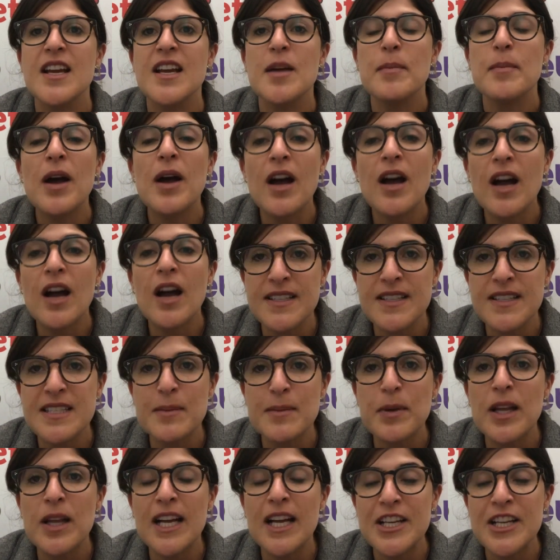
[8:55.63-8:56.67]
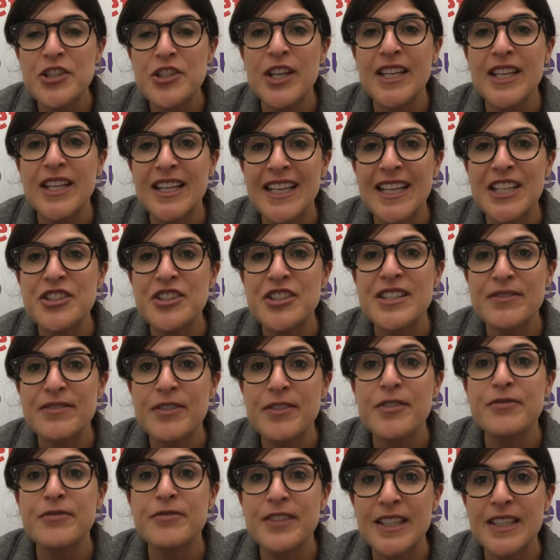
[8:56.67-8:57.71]
behind the supply chain and actually
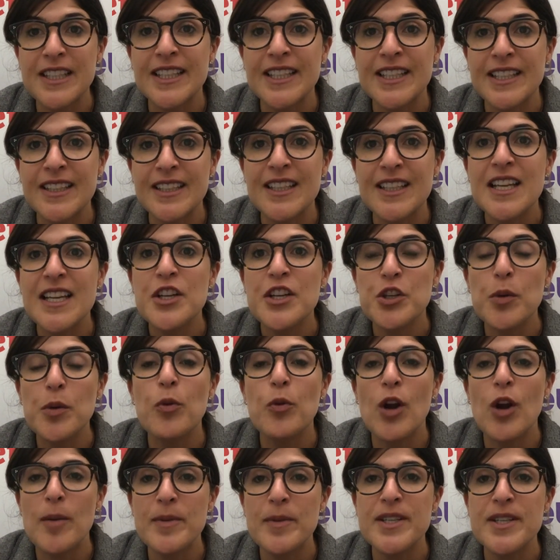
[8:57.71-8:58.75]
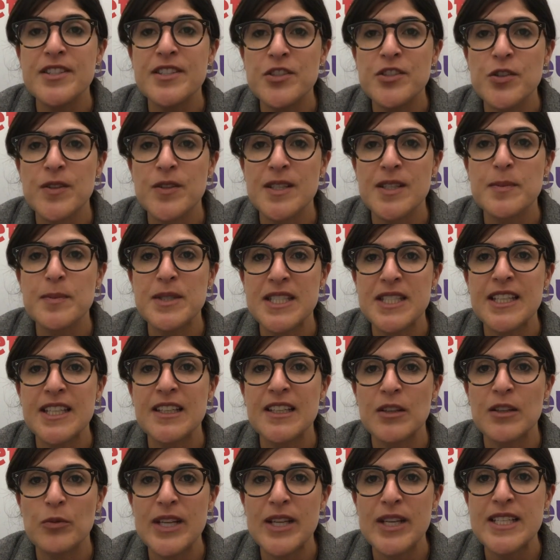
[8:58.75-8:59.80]
fulfilling your promise to this
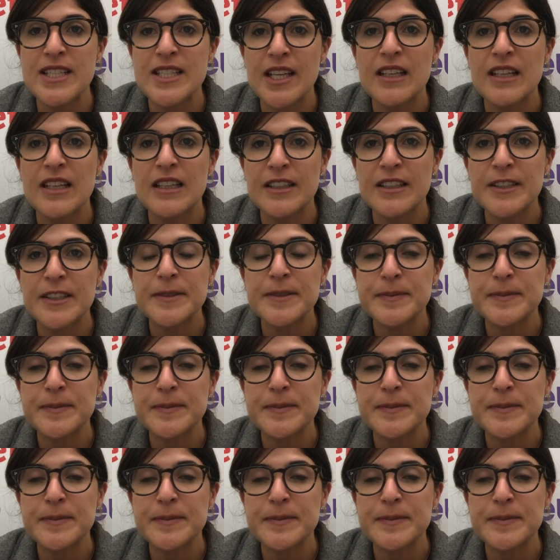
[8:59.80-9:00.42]
particular retailer.